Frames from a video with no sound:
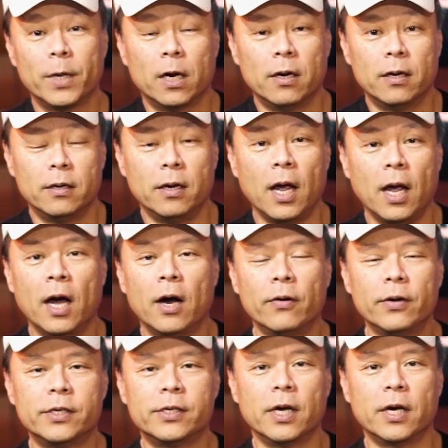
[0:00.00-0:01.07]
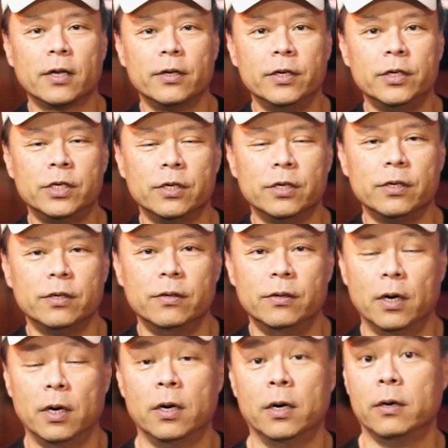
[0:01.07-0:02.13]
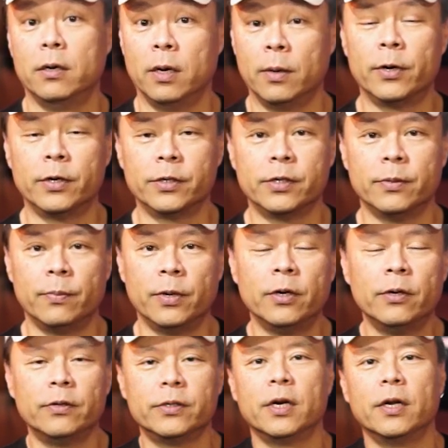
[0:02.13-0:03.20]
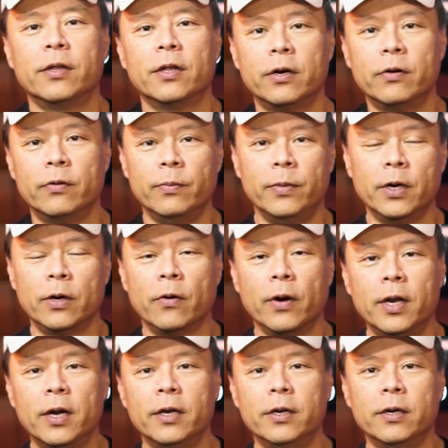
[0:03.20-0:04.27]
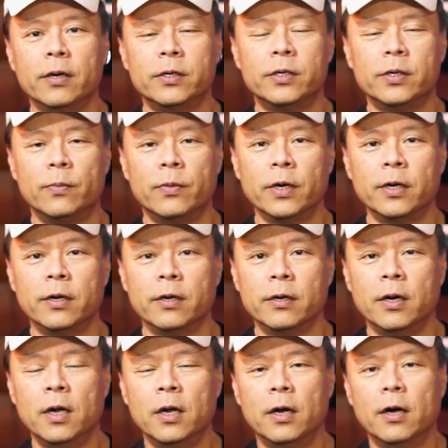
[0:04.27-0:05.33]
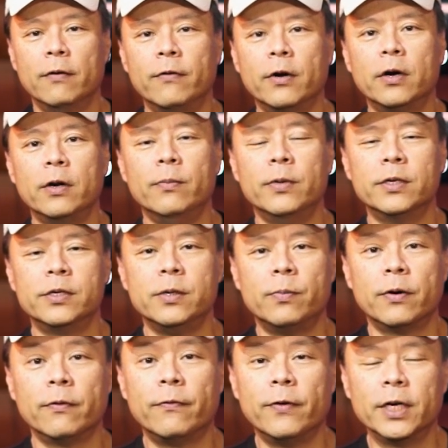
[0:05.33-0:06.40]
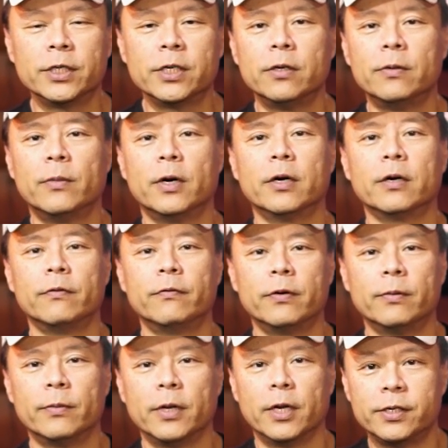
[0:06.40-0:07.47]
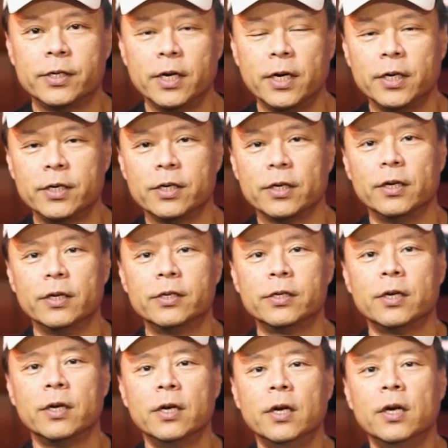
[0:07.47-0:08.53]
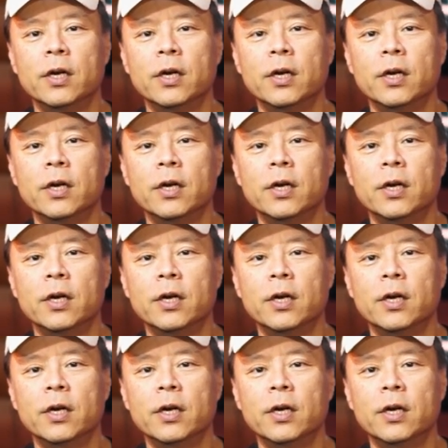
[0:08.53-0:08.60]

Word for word: on how exactly should a, a person pose, and I thought it would be a great idea to bring in a very busy professional model from Los Angeles,